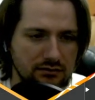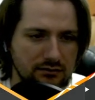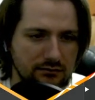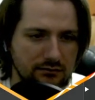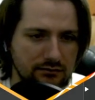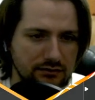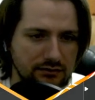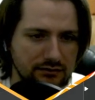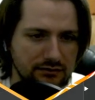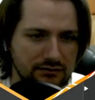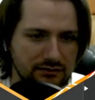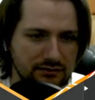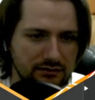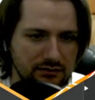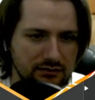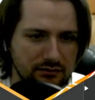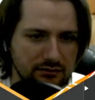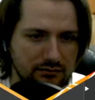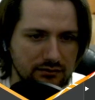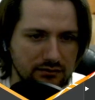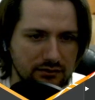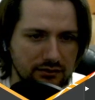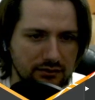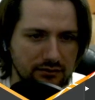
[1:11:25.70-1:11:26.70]
We're using
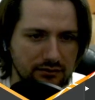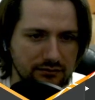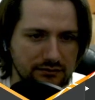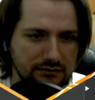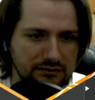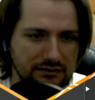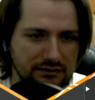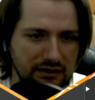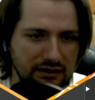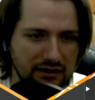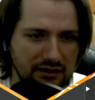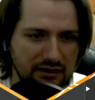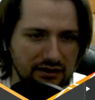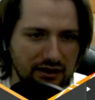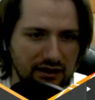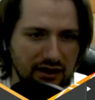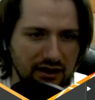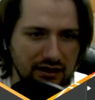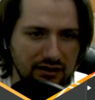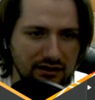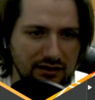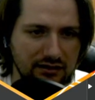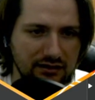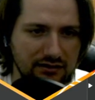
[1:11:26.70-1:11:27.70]
localhost
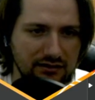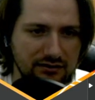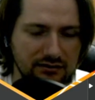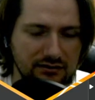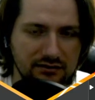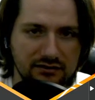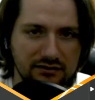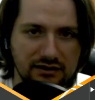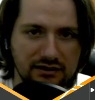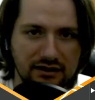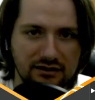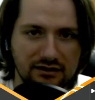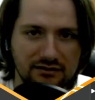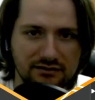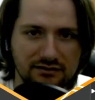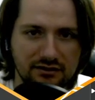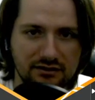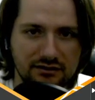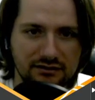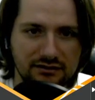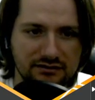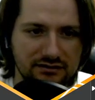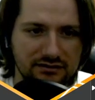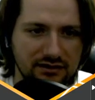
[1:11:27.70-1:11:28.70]
8080. Look at that. It's
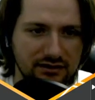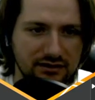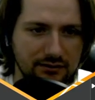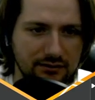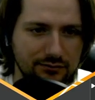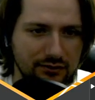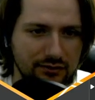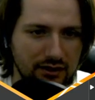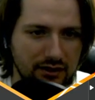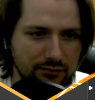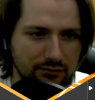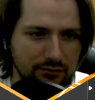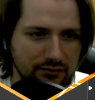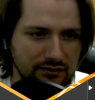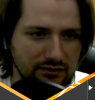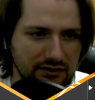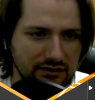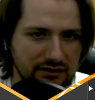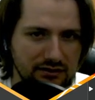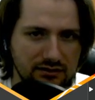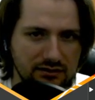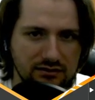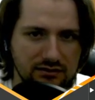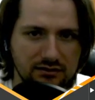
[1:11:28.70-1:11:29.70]
already set up
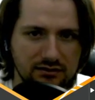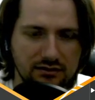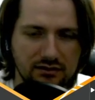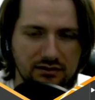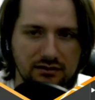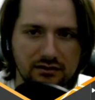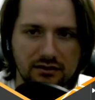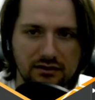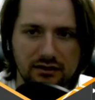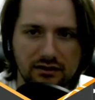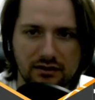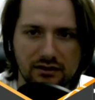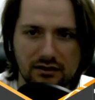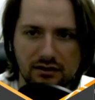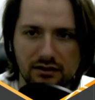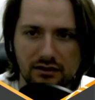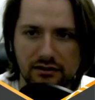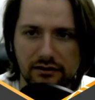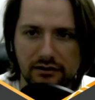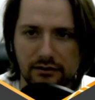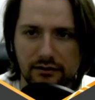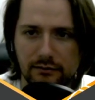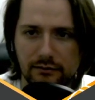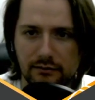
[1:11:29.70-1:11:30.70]
properly.
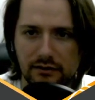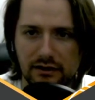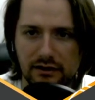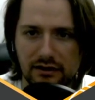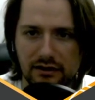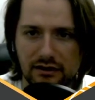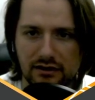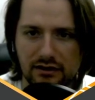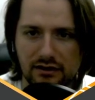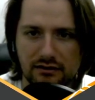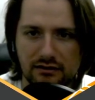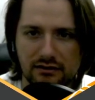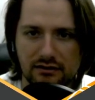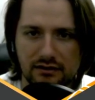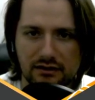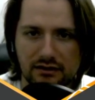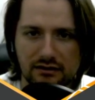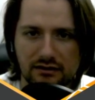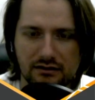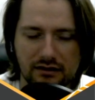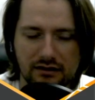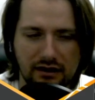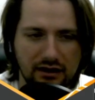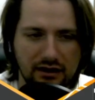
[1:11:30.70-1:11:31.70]
And I think
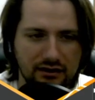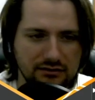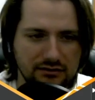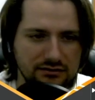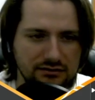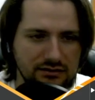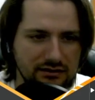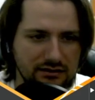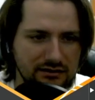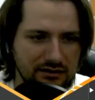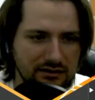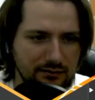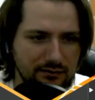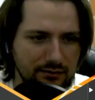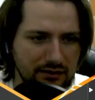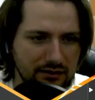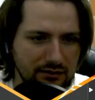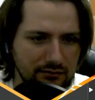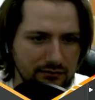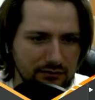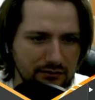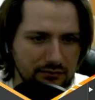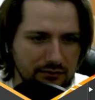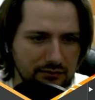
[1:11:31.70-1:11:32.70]
HTTP
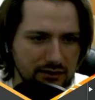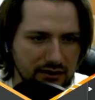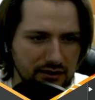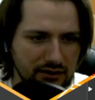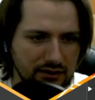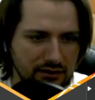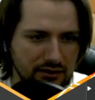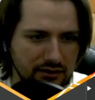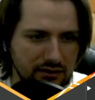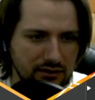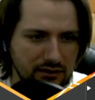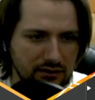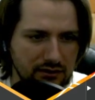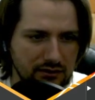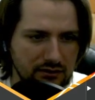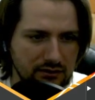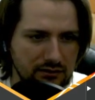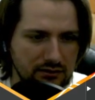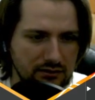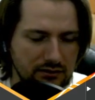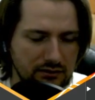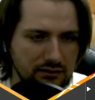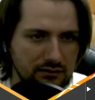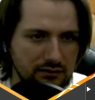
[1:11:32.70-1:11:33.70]
would work.
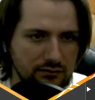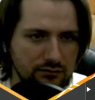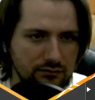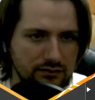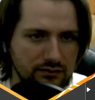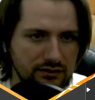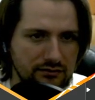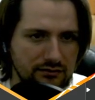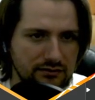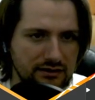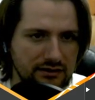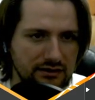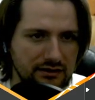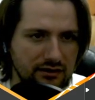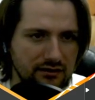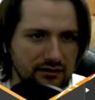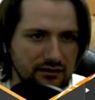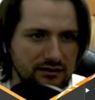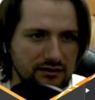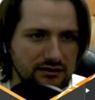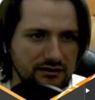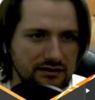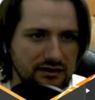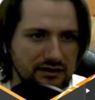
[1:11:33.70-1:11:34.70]
We don't need
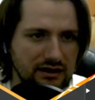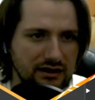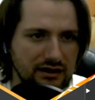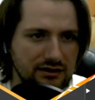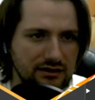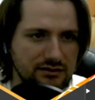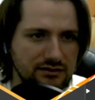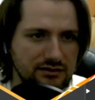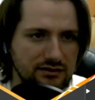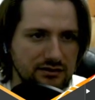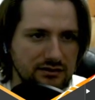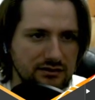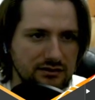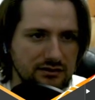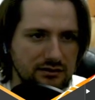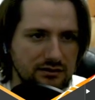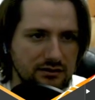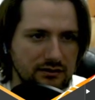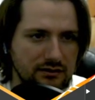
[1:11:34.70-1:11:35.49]
authentication.